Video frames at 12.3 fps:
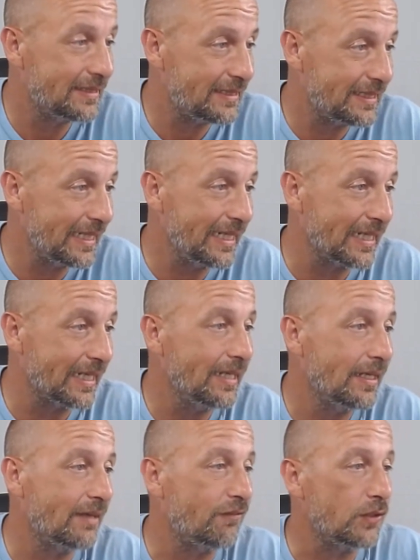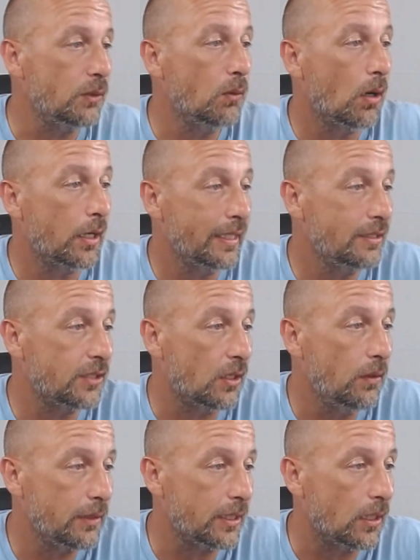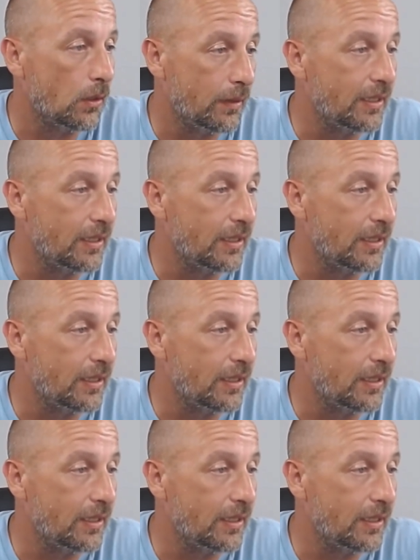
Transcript: seeing it if you are in Tokyo.